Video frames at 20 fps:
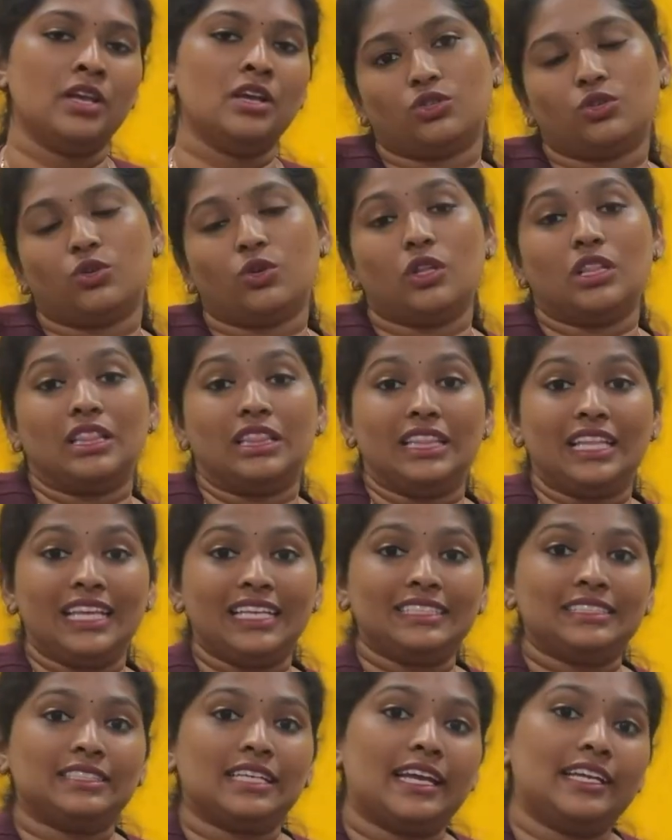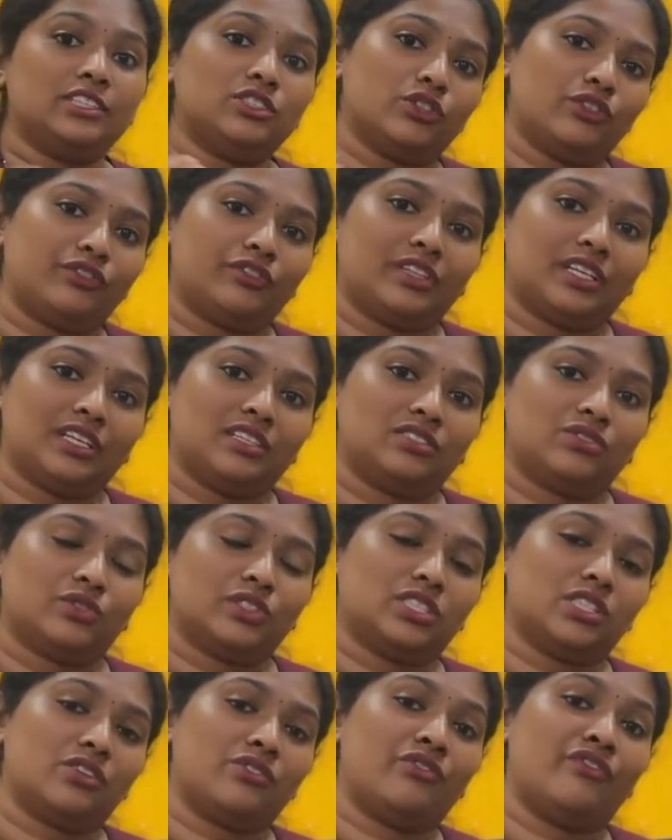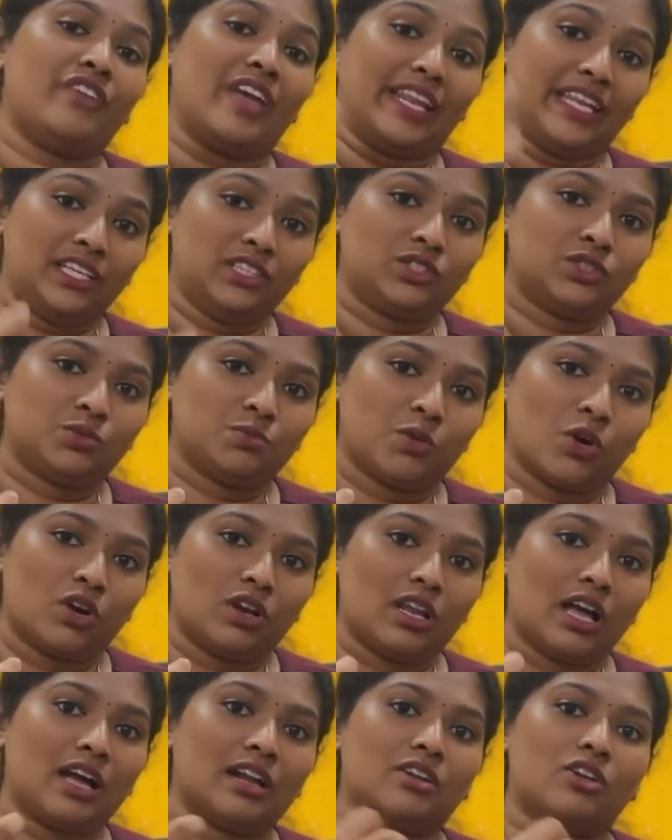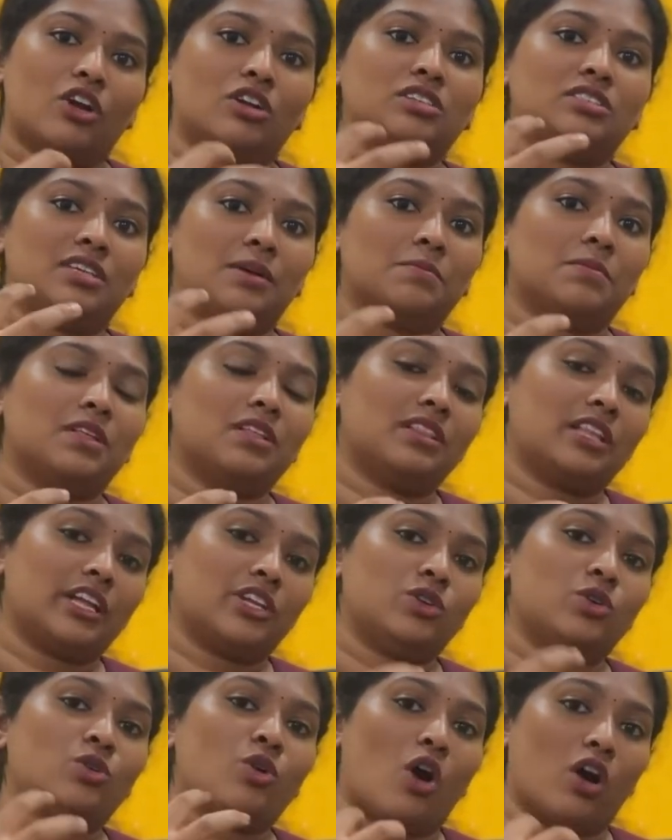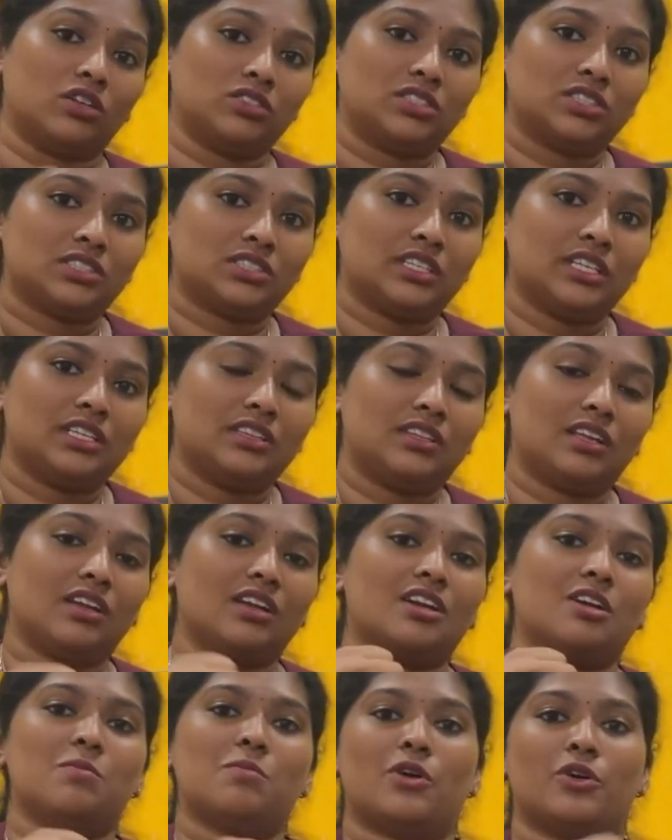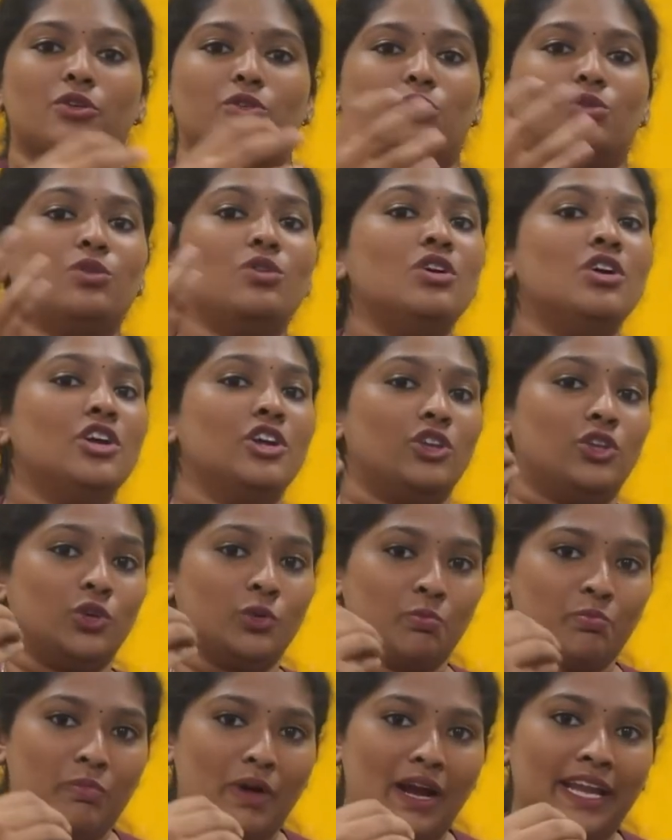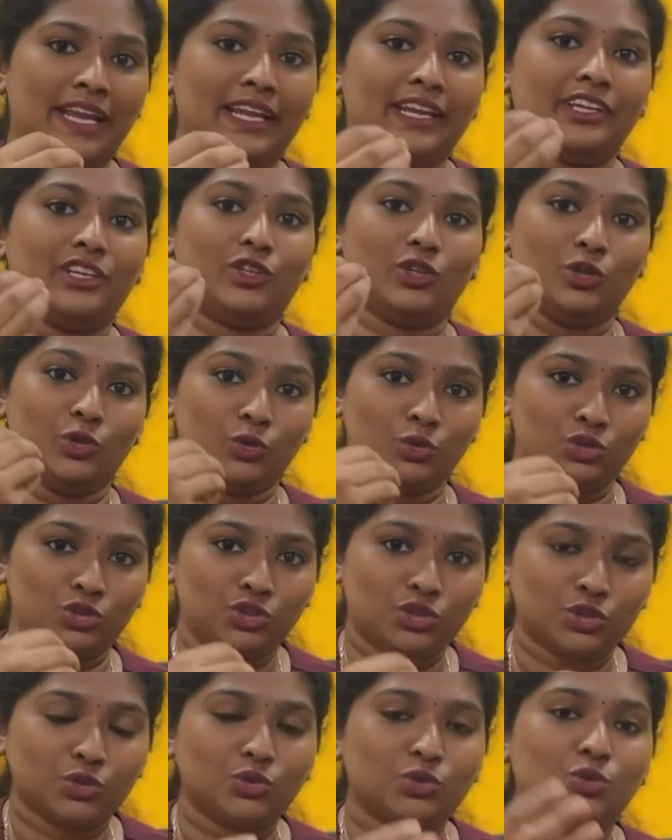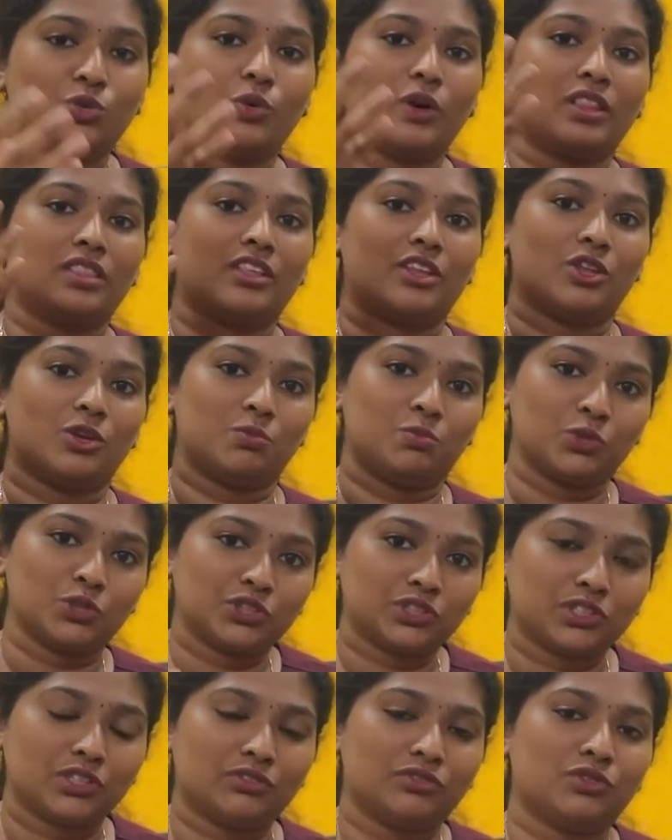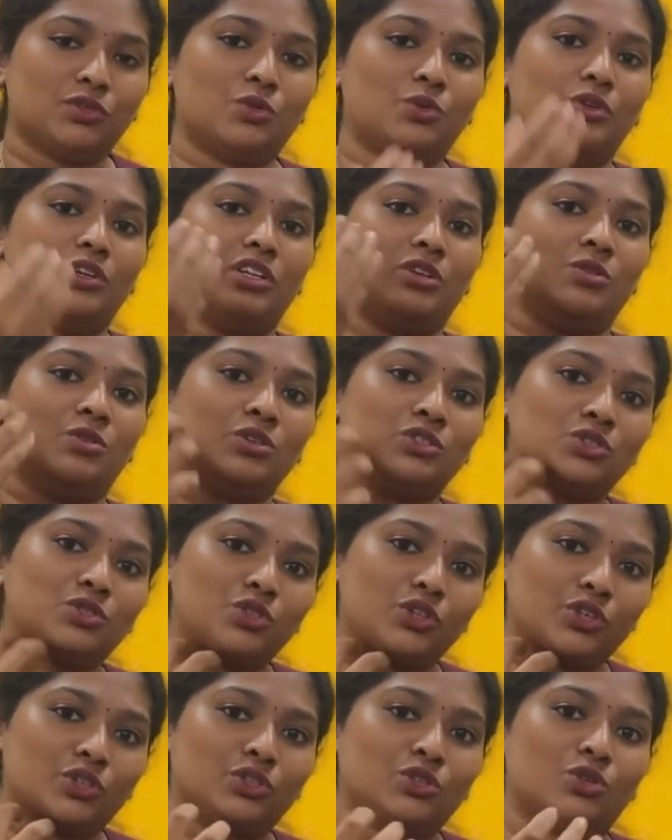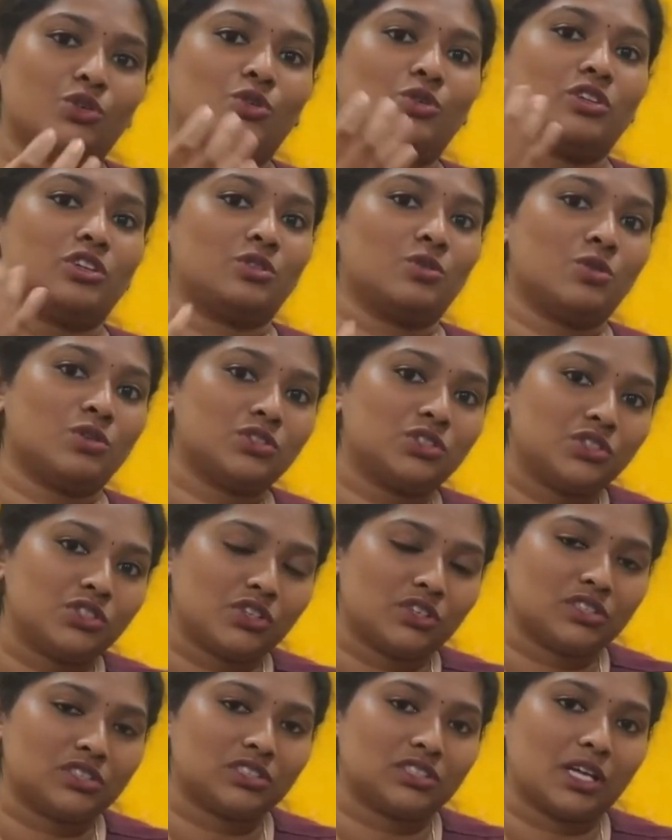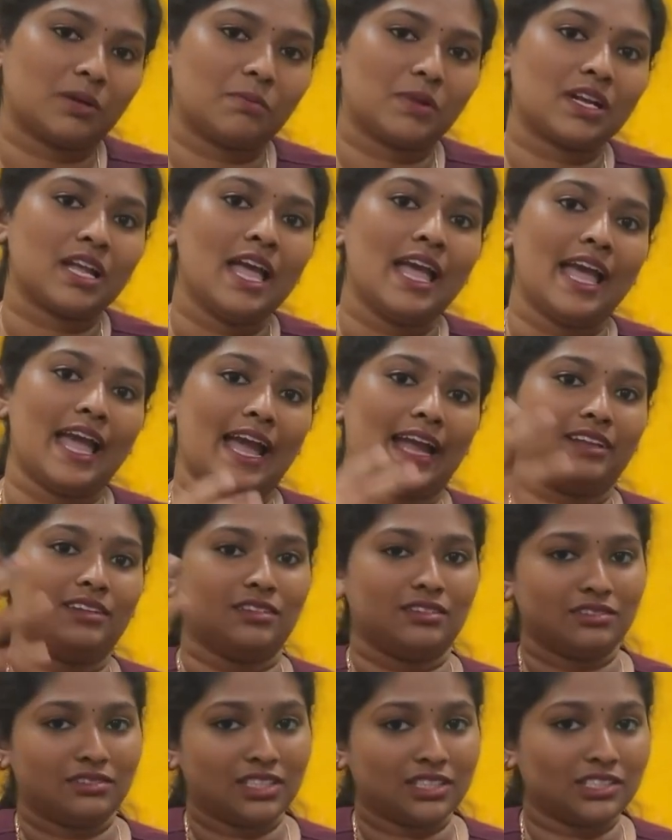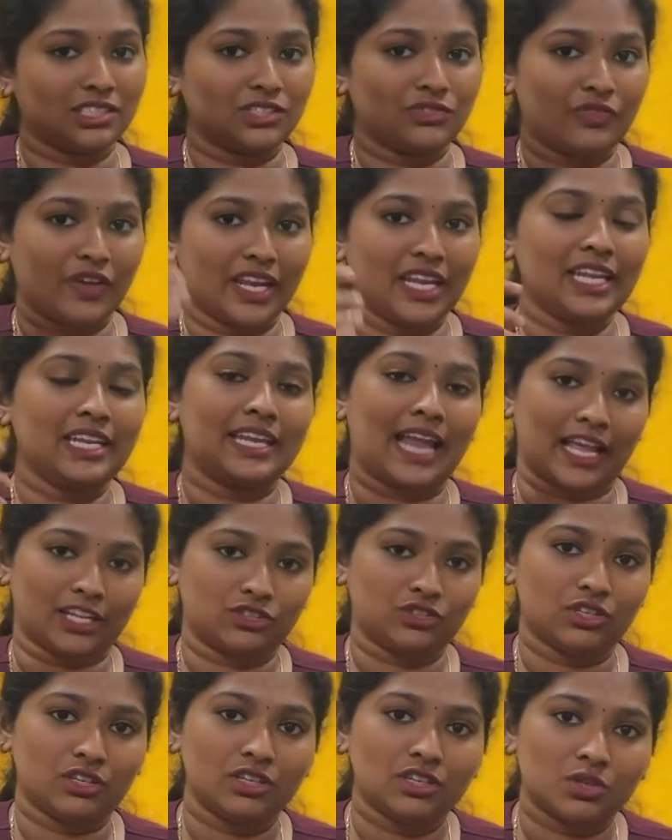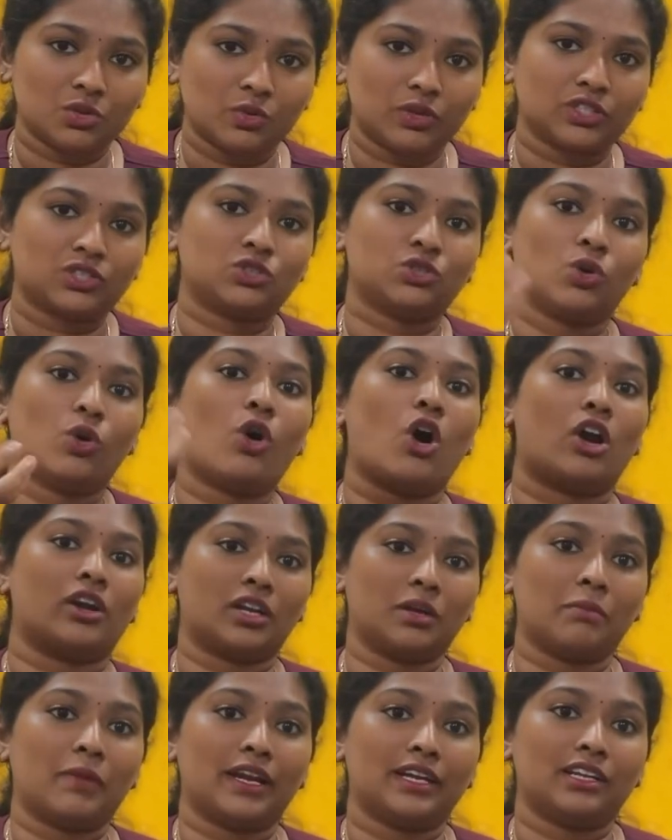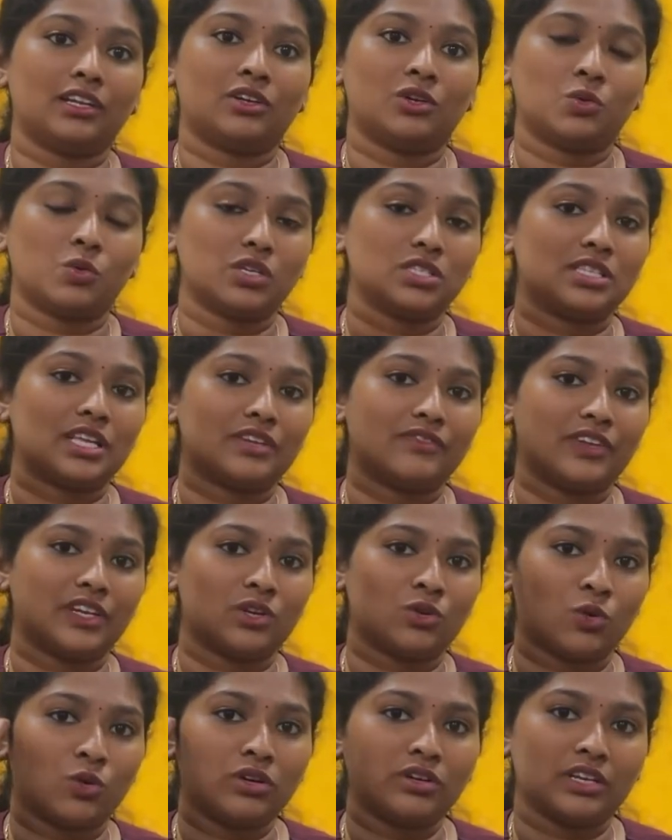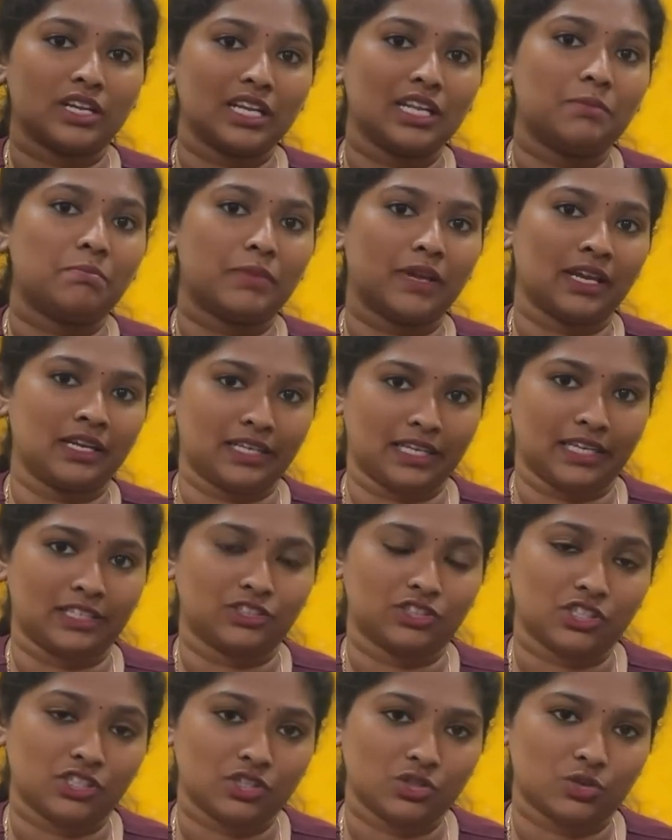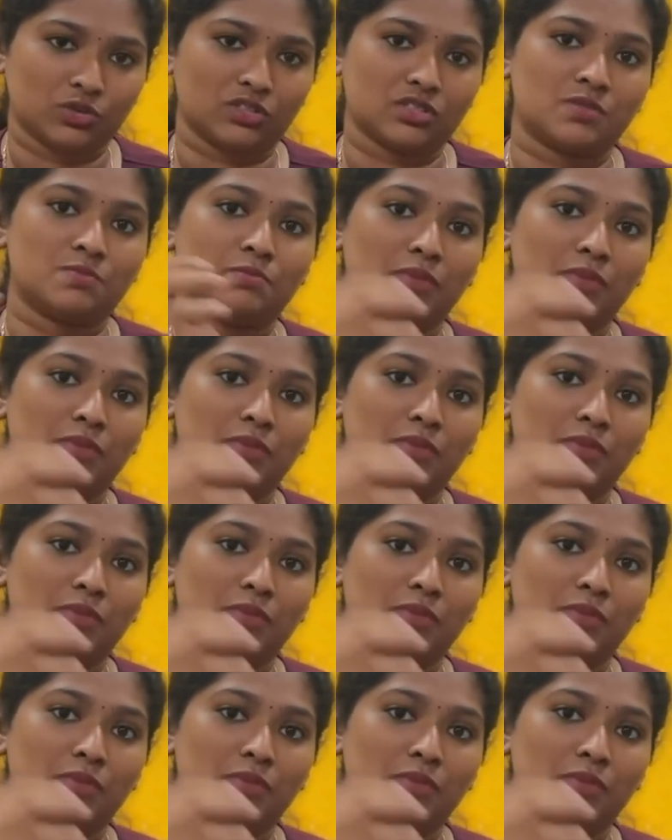So these kinds of things which are very small are not something that you consciously think about, you know, you bite, you chew and then you push the food, it goes to your throat, it goes to your stomach, and this is very natural to us, so automatic to us that we don't really pay attention to this.